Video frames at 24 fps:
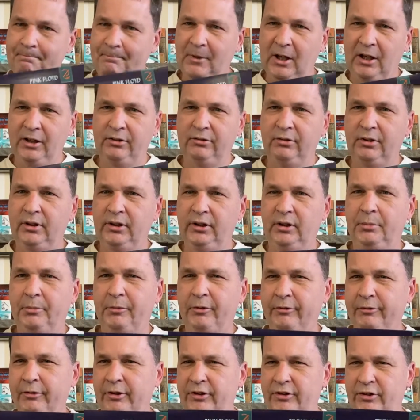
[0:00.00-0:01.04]
Got to do a little
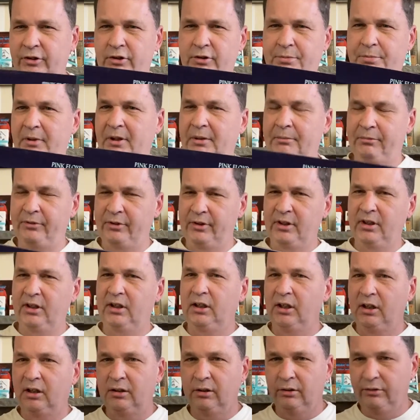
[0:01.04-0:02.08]
more research, but I'm
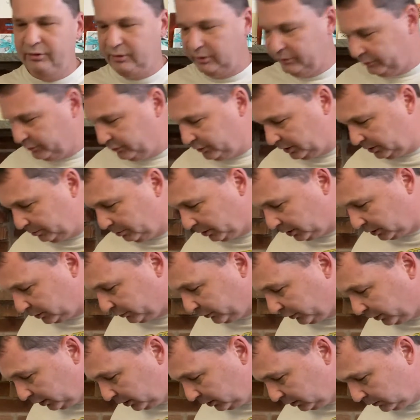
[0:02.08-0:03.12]
thinking close to 40 bucks
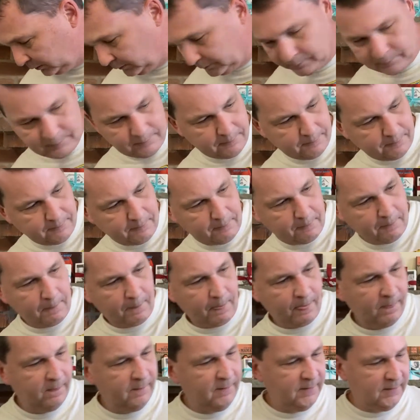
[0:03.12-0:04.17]
for that.
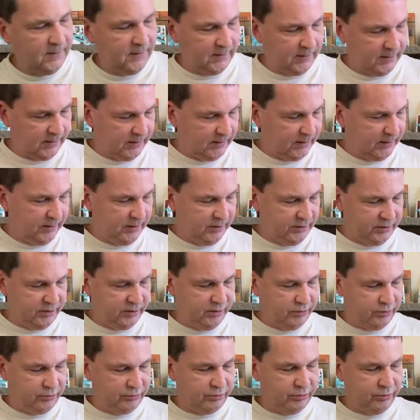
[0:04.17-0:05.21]
Uh, this
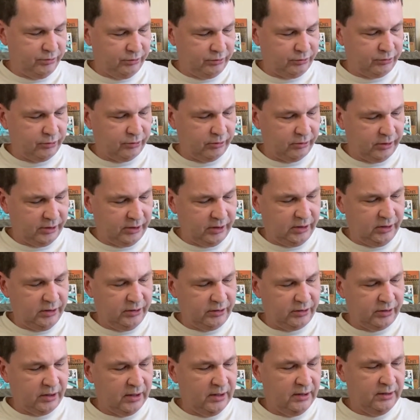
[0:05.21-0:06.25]
is True
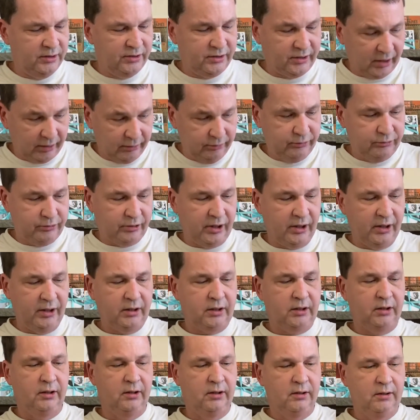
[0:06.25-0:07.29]
Stories
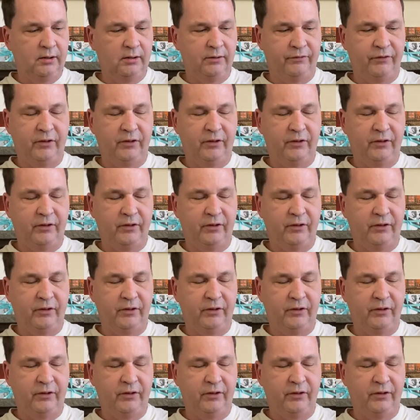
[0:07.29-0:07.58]
soundtrack, a